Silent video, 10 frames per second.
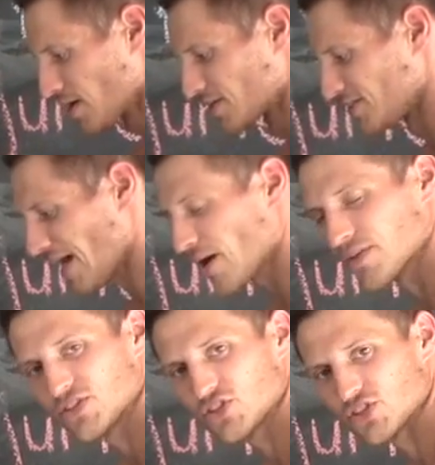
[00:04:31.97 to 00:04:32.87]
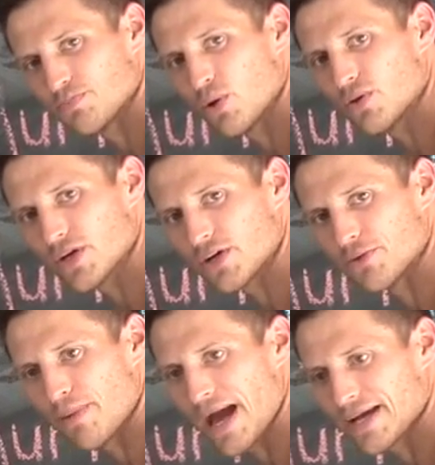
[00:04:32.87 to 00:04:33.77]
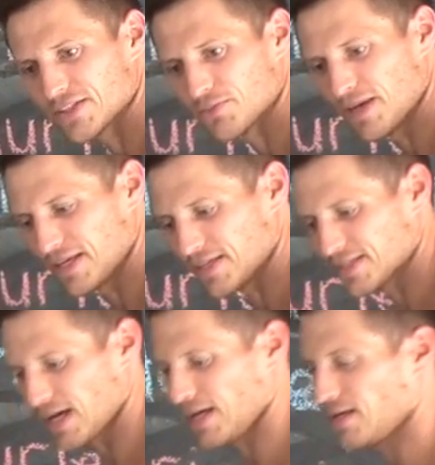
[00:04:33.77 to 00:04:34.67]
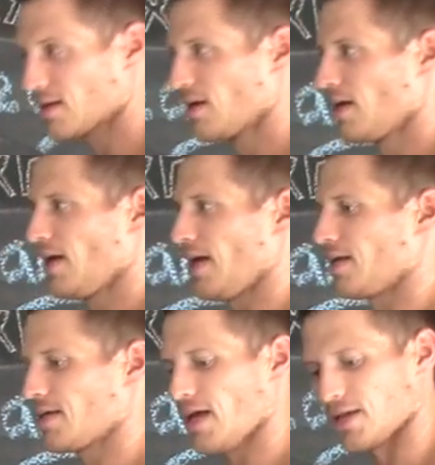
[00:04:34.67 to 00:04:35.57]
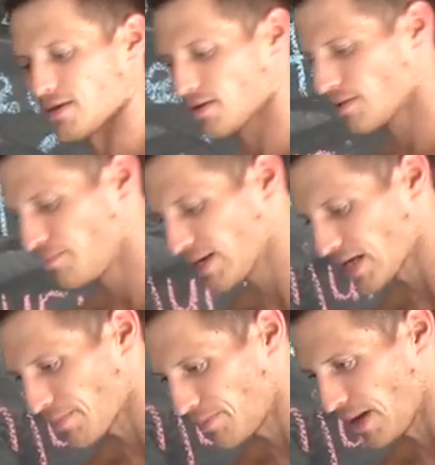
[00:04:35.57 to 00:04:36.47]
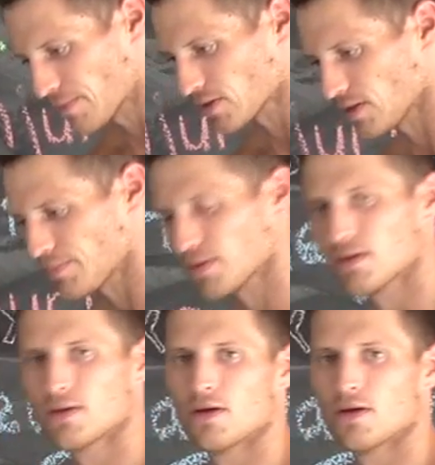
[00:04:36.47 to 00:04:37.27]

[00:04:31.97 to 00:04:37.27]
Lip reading: Because now this is just pulling on your back, it's making it tight. And again, pick up a paper clip,